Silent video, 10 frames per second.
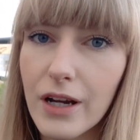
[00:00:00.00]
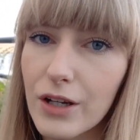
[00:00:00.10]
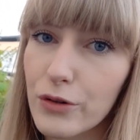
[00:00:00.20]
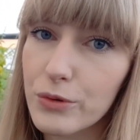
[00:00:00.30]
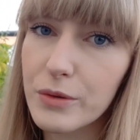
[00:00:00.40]
I
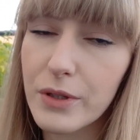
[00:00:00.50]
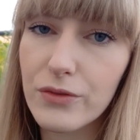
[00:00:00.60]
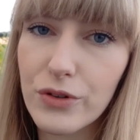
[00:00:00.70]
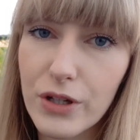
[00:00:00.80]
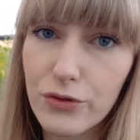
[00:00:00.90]
grow them
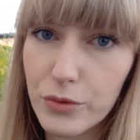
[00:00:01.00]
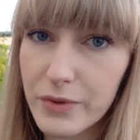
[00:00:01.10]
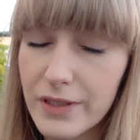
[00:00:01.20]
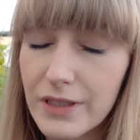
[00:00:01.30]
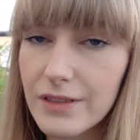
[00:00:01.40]
every year from
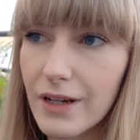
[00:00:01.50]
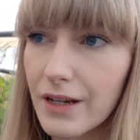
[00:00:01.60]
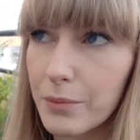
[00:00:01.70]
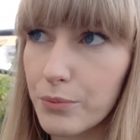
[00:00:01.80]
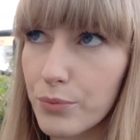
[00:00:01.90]
seeds.
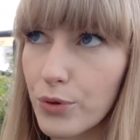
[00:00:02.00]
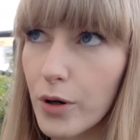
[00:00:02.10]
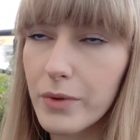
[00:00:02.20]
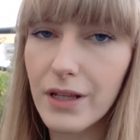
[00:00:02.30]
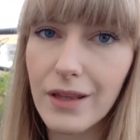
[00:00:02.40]
I
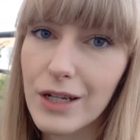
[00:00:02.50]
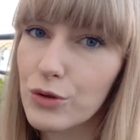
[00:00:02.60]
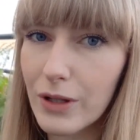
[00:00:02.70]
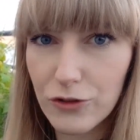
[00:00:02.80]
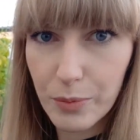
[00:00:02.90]
probably have like
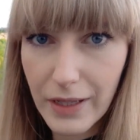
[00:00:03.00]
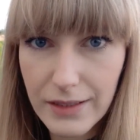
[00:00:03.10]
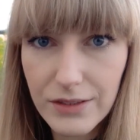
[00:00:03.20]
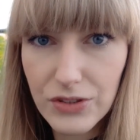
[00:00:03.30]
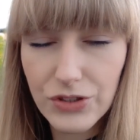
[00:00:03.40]
12
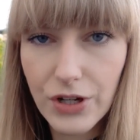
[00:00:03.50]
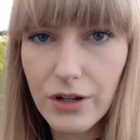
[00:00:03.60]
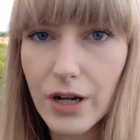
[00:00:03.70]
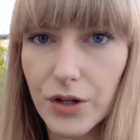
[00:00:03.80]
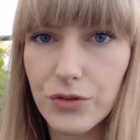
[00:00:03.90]
plants. This
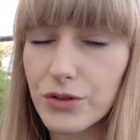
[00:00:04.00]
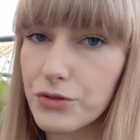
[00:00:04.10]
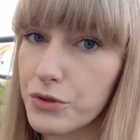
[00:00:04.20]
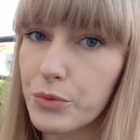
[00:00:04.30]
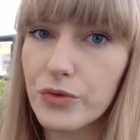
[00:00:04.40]
year I already
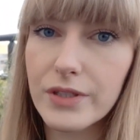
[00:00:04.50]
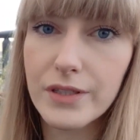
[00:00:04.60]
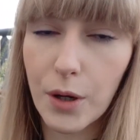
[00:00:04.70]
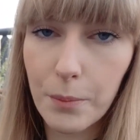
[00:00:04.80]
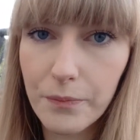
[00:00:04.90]
removed
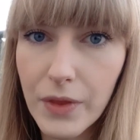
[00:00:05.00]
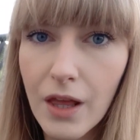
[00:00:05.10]
some.